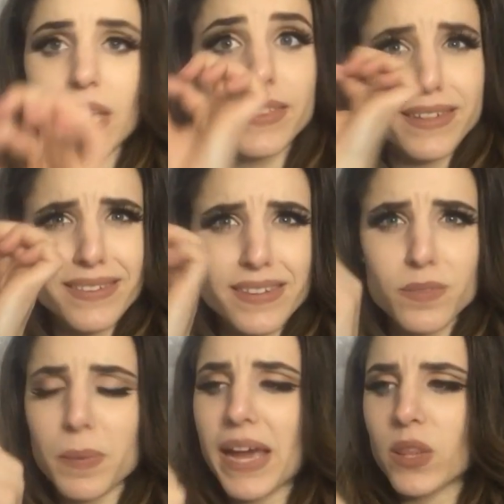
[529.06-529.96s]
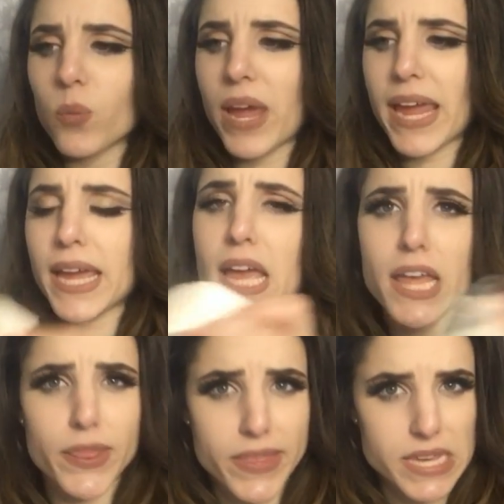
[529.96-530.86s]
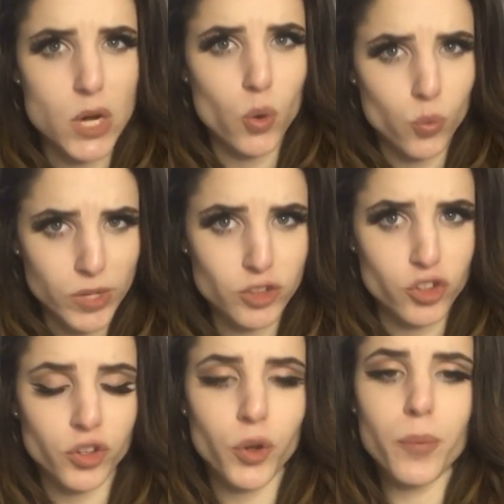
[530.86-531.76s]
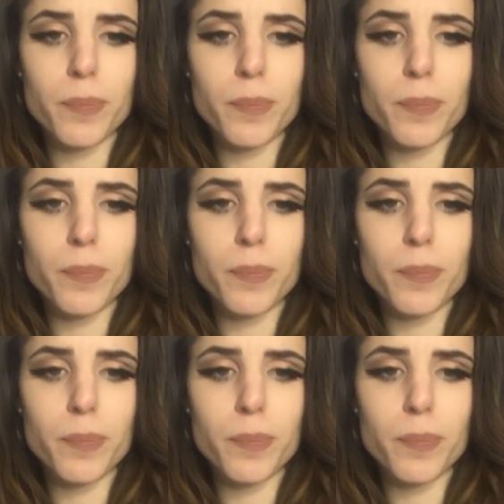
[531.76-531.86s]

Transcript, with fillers: This is, by the way, the original